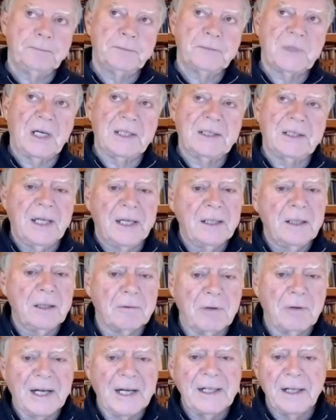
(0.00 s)
I tend to
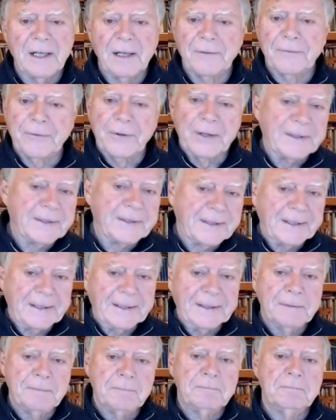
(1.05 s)
write in a frenzy.
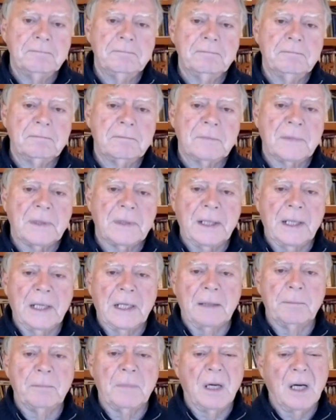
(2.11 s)
And
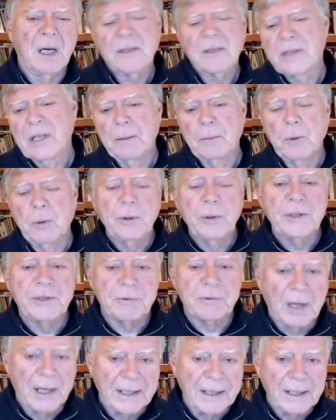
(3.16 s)
I'm always
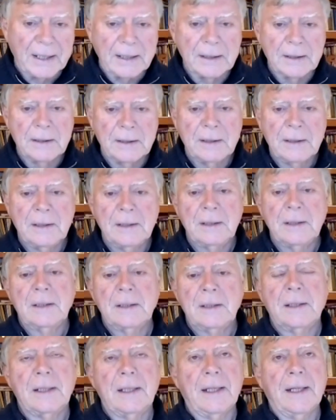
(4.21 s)
writing.
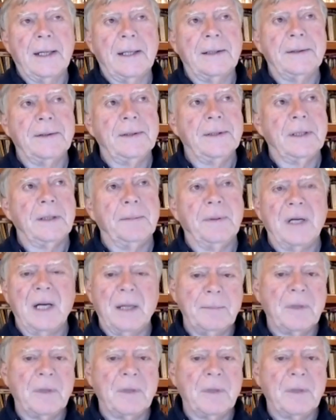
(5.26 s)
And but I'm not